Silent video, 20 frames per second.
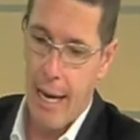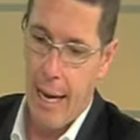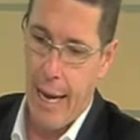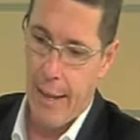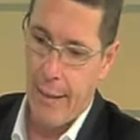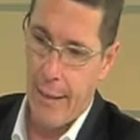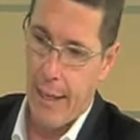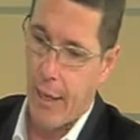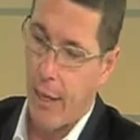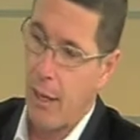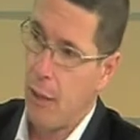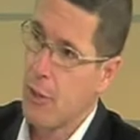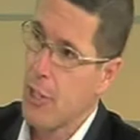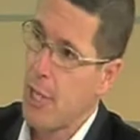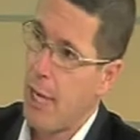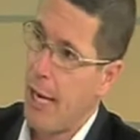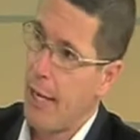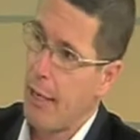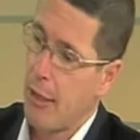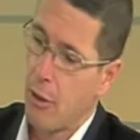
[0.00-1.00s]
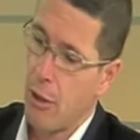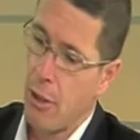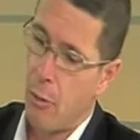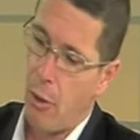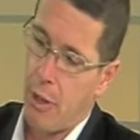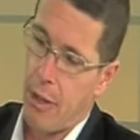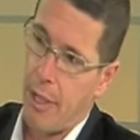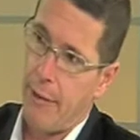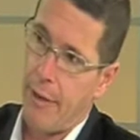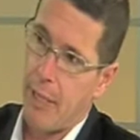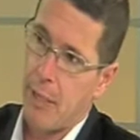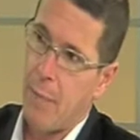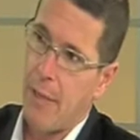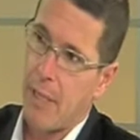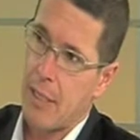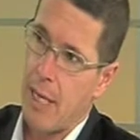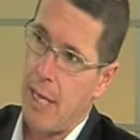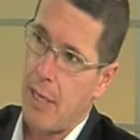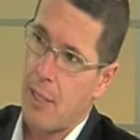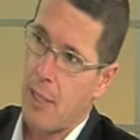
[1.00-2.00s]
and then I also had a look at what their
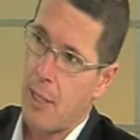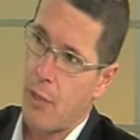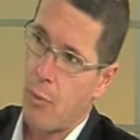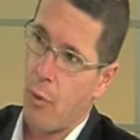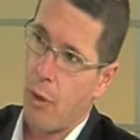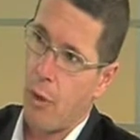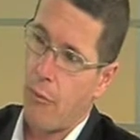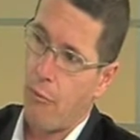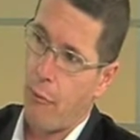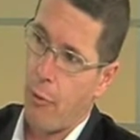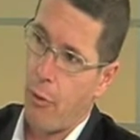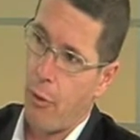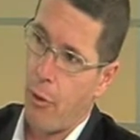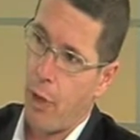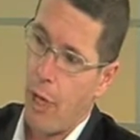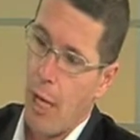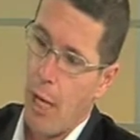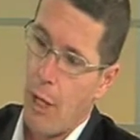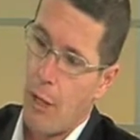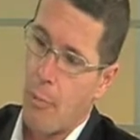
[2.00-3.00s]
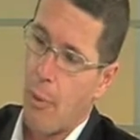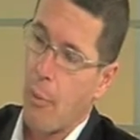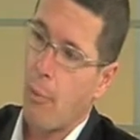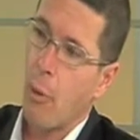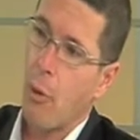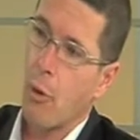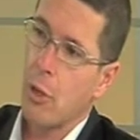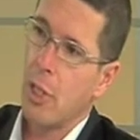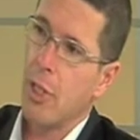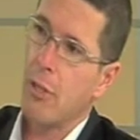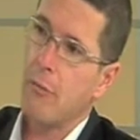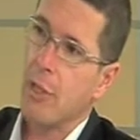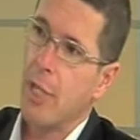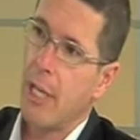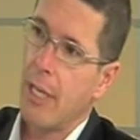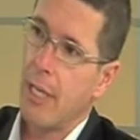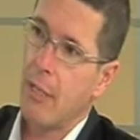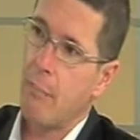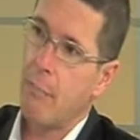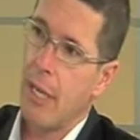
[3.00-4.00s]
expectations were for the proportion of
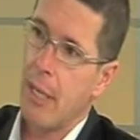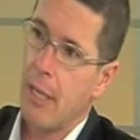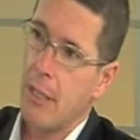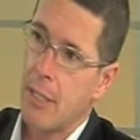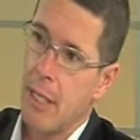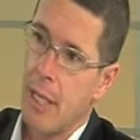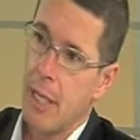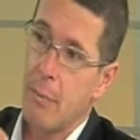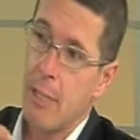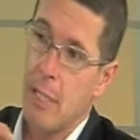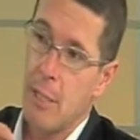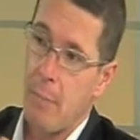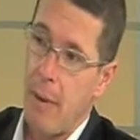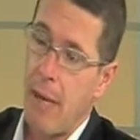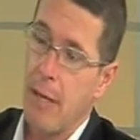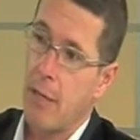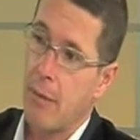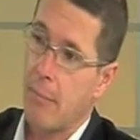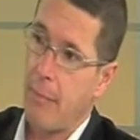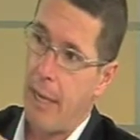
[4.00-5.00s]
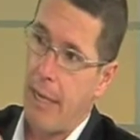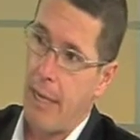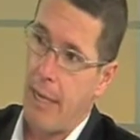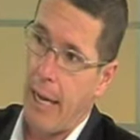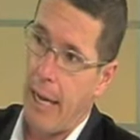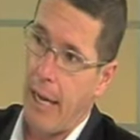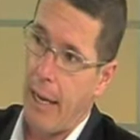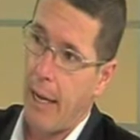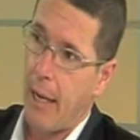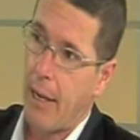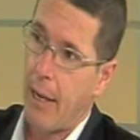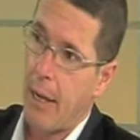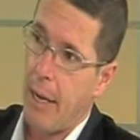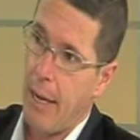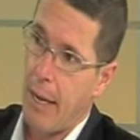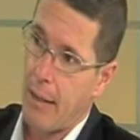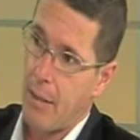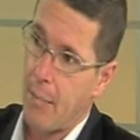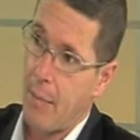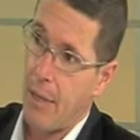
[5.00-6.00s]
GDP that's going to be spent on Medicare
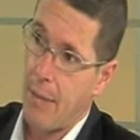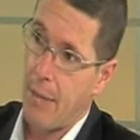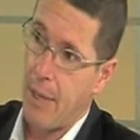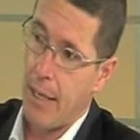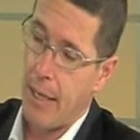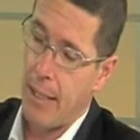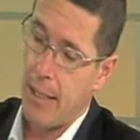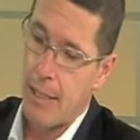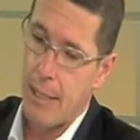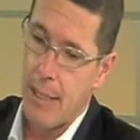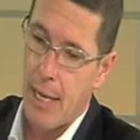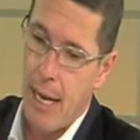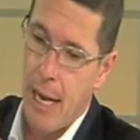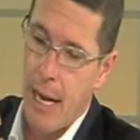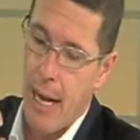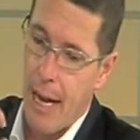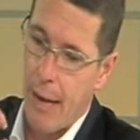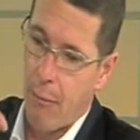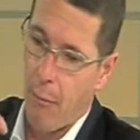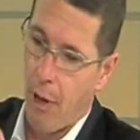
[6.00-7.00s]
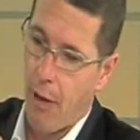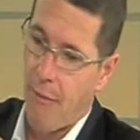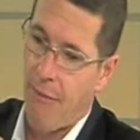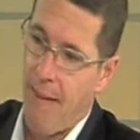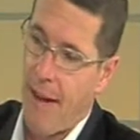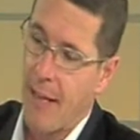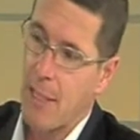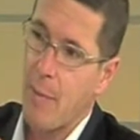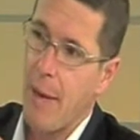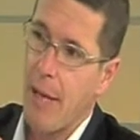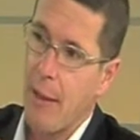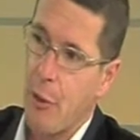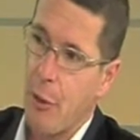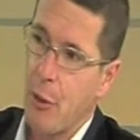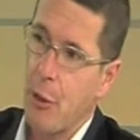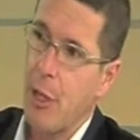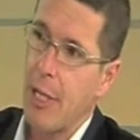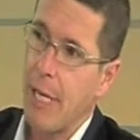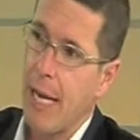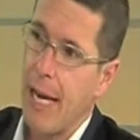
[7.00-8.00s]
and the PBS, and what I found is about
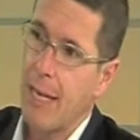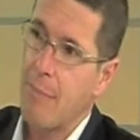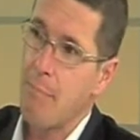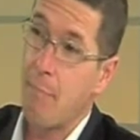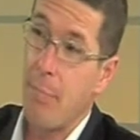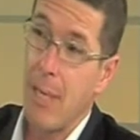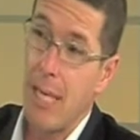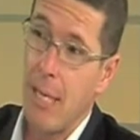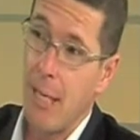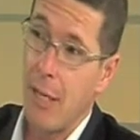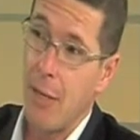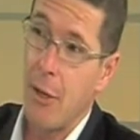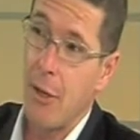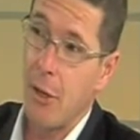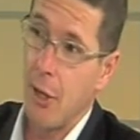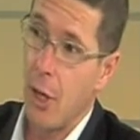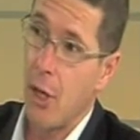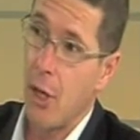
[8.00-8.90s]
$38 billion